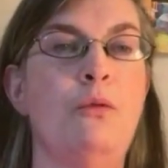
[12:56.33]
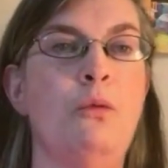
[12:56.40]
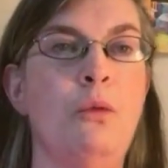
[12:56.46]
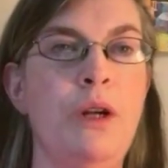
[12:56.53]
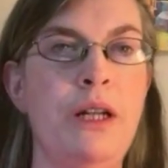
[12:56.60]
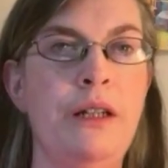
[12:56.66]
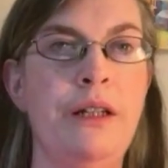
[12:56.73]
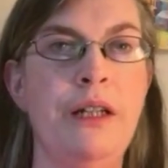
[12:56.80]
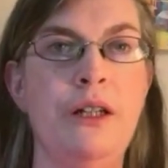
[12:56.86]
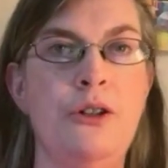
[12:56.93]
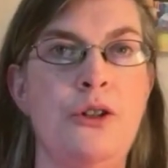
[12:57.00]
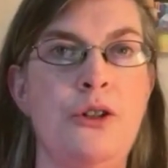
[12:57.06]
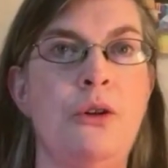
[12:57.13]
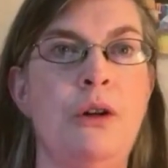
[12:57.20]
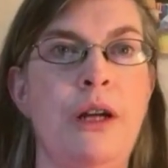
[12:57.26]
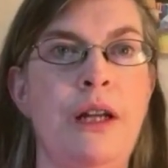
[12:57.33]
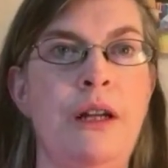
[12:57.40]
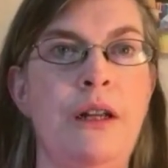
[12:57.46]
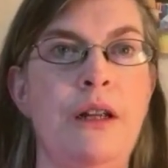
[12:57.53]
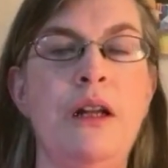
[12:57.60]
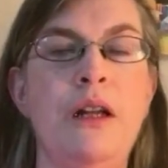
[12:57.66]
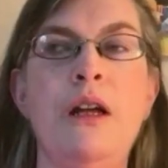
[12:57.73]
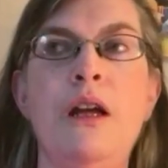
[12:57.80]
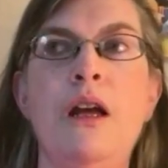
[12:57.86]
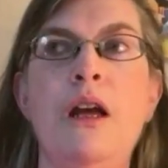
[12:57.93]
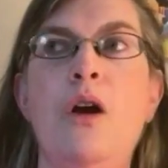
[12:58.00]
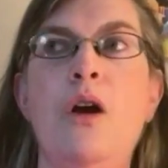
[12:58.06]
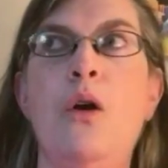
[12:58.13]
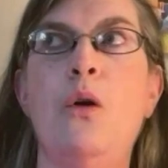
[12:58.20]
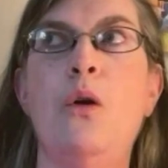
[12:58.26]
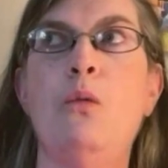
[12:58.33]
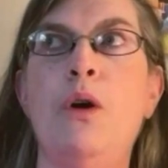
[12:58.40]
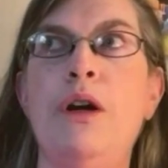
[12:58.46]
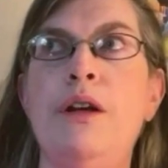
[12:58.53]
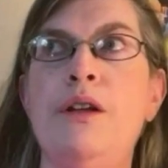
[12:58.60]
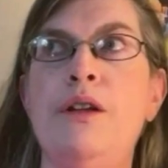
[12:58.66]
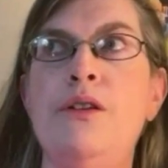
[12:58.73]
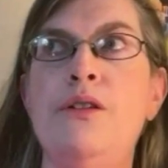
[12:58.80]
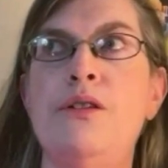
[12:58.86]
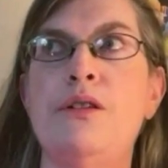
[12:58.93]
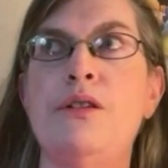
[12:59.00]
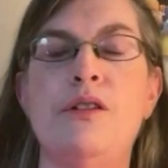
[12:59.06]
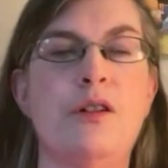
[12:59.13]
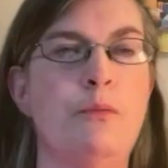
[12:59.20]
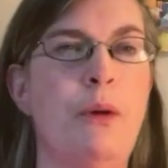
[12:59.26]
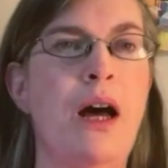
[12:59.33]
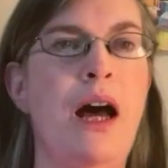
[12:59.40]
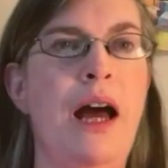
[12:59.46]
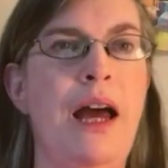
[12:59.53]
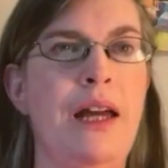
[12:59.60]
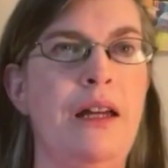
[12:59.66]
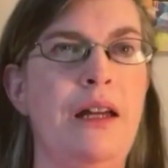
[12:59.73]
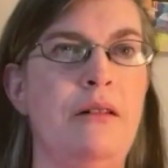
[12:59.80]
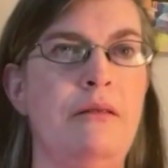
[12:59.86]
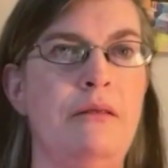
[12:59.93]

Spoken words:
really enjoyed was Spy,